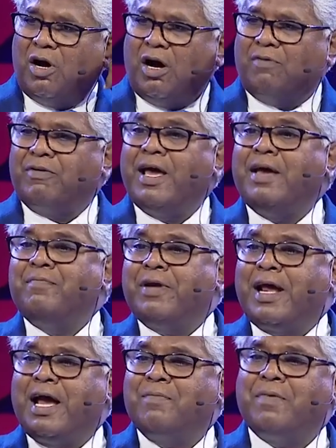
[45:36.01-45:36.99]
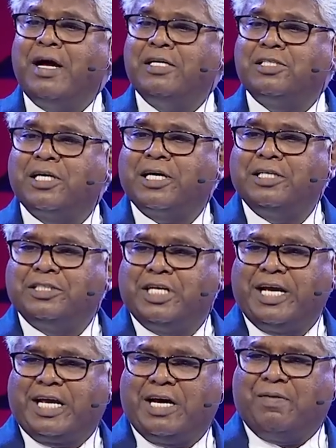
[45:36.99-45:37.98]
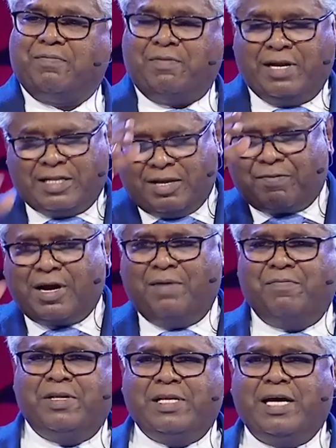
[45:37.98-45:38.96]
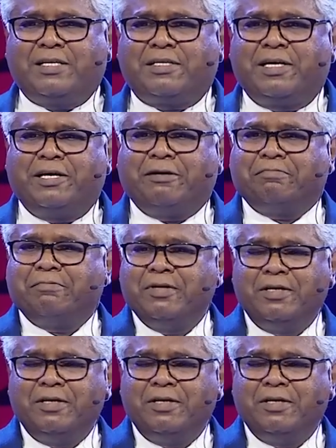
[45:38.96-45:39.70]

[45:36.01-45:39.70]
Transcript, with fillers: of Abraham, Isaac, and Jacob. Let them come in that thing.